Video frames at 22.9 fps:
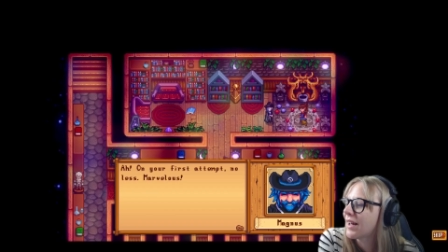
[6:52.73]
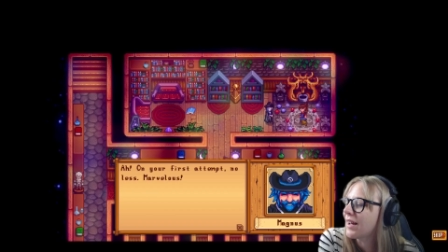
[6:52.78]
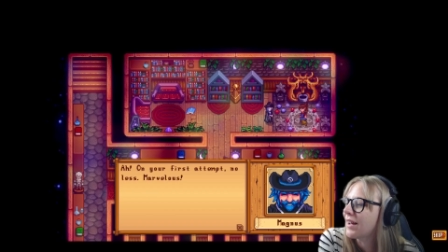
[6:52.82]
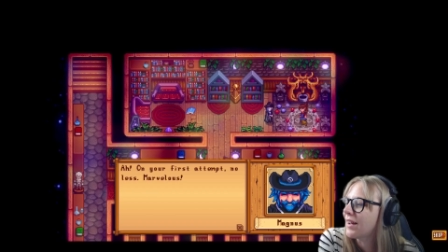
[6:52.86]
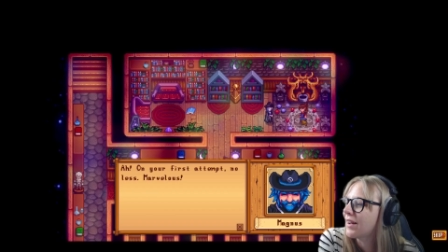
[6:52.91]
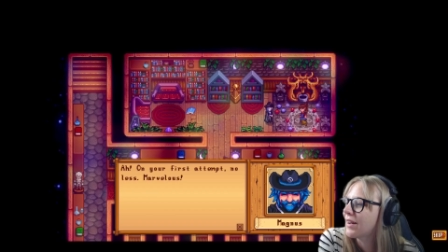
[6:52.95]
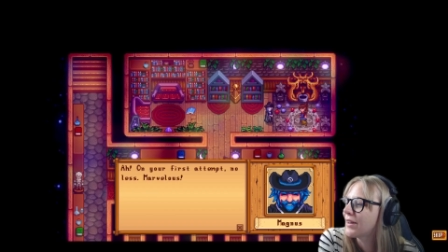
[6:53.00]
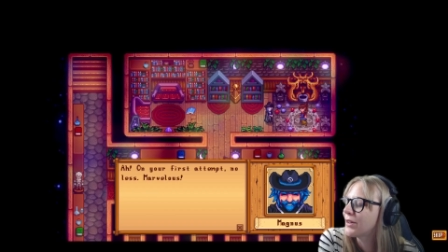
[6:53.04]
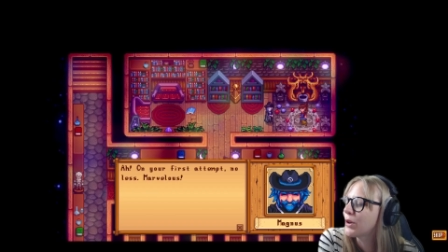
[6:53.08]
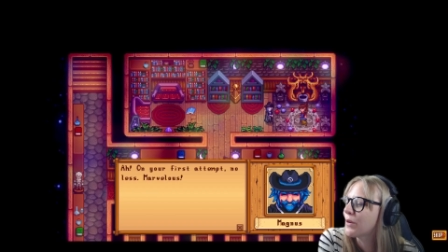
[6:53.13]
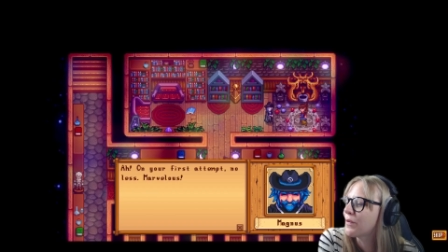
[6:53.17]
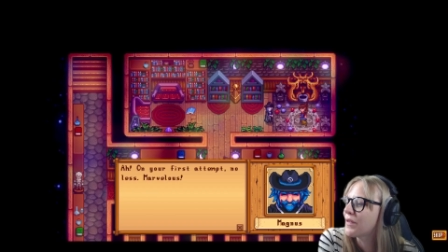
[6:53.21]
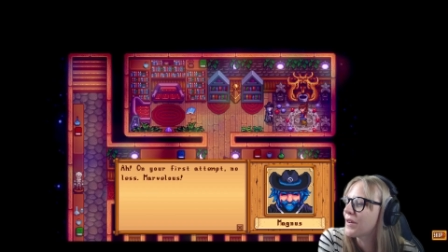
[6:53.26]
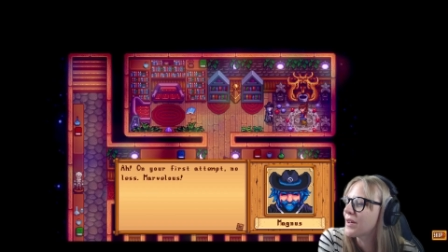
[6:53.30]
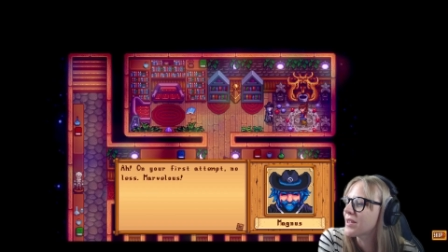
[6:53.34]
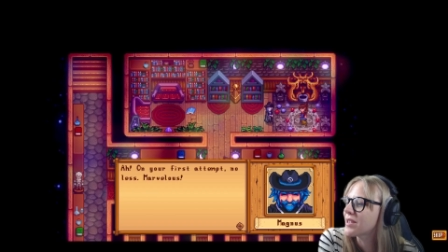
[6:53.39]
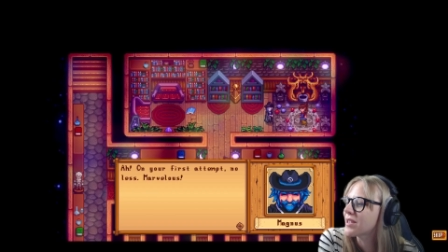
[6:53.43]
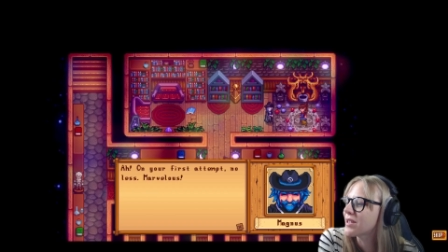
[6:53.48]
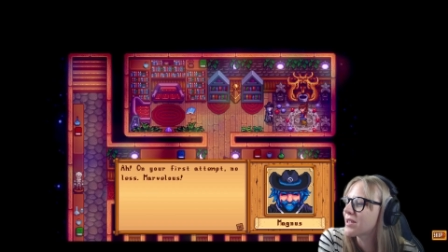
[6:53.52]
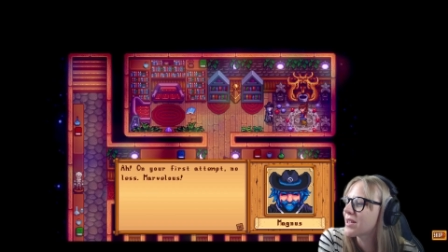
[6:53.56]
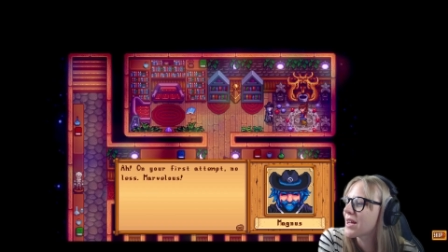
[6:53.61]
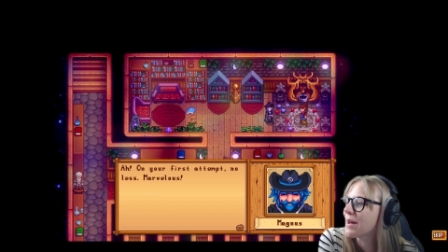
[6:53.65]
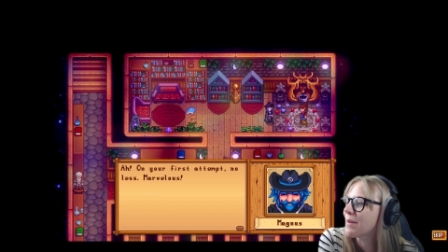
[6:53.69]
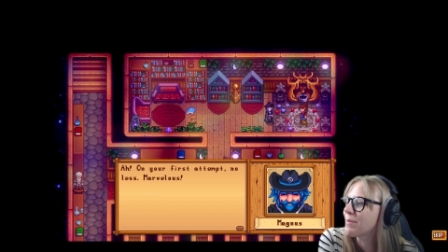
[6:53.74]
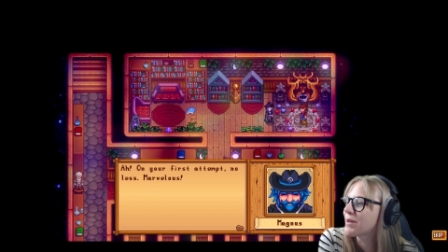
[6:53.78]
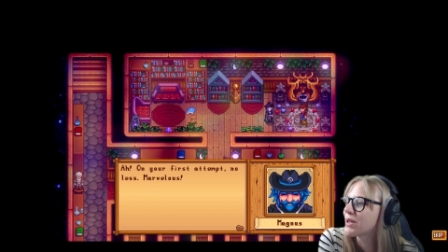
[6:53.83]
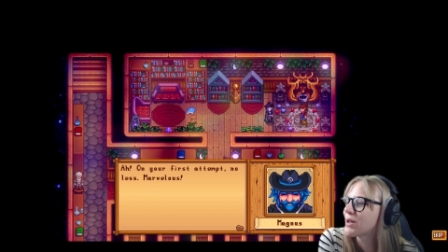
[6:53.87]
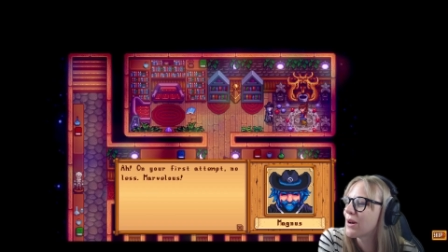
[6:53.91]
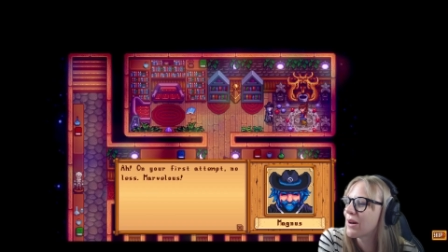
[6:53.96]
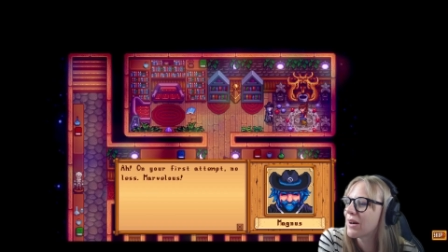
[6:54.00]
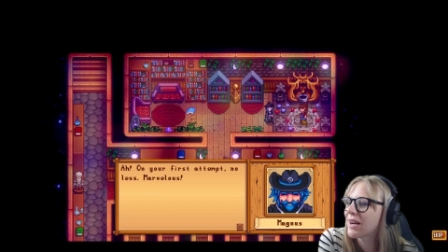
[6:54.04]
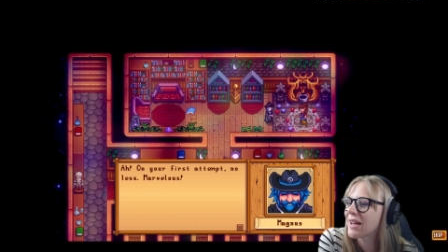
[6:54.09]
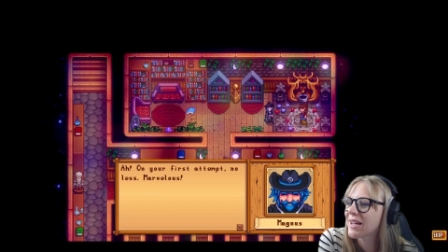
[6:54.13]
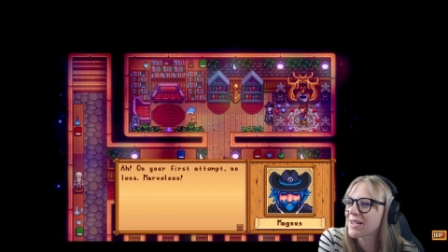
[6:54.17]
Oh, and your first
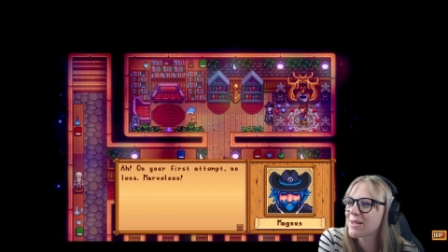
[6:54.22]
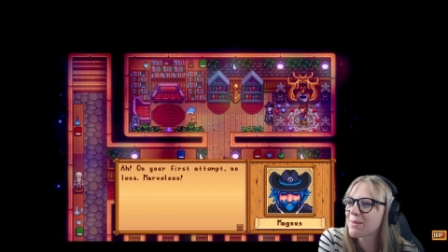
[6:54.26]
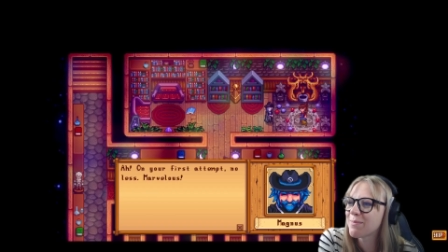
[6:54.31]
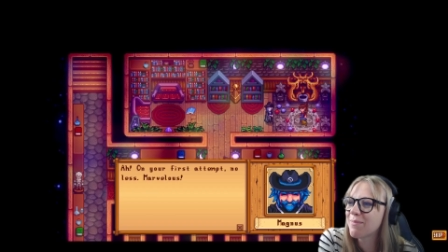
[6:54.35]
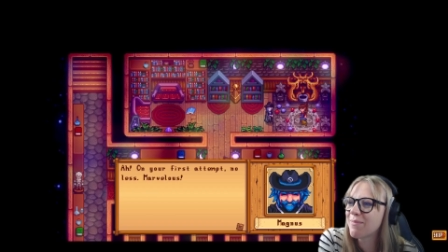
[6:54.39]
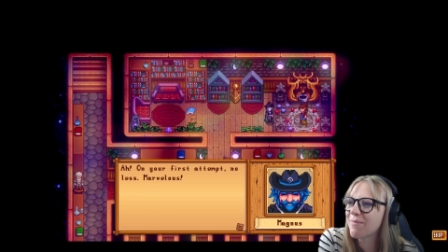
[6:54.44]
attempt, no less.